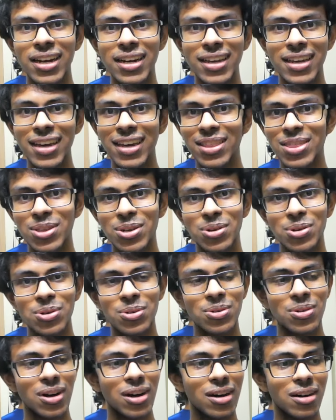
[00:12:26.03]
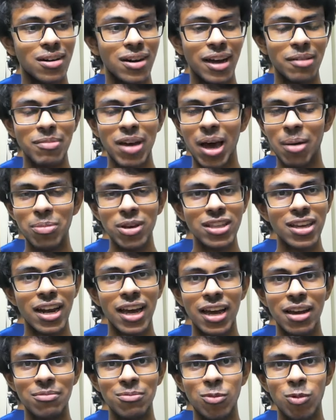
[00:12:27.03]
Okay, so I'm happy that
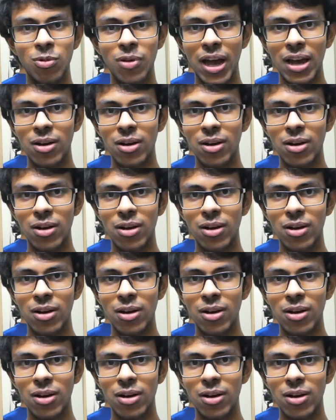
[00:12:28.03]
I'm